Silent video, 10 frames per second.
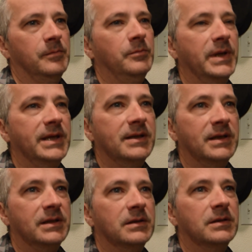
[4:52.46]

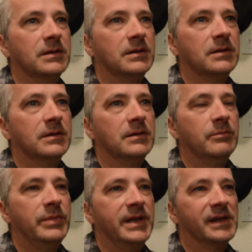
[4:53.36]
Being
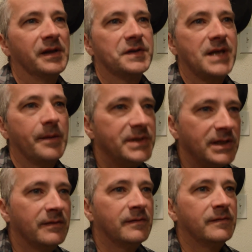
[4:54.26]
being
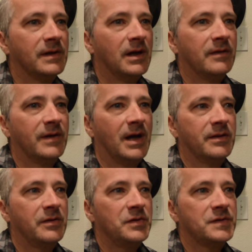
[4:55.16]
accepting of, of
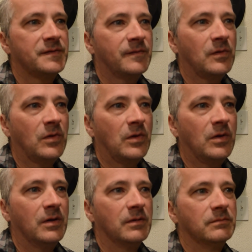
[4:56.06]
others
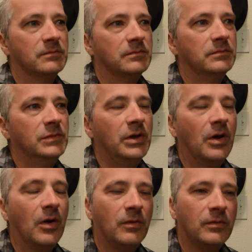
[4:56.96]
for you
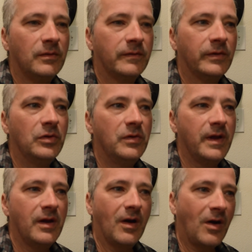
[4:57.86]
know for who
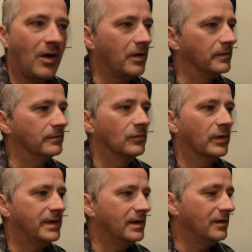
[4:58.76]
they are and
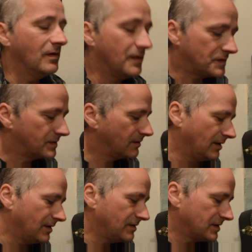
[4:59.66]
what they do is
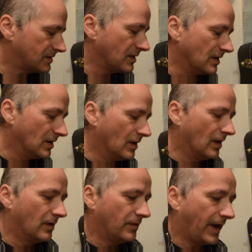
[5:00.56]
is
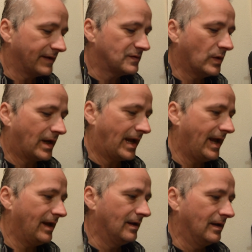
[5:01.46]
that's what
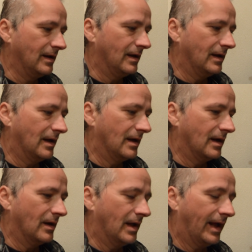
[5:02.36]
I
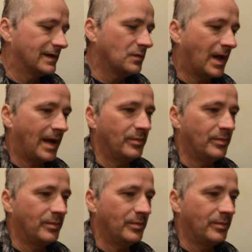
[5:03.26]
that's what I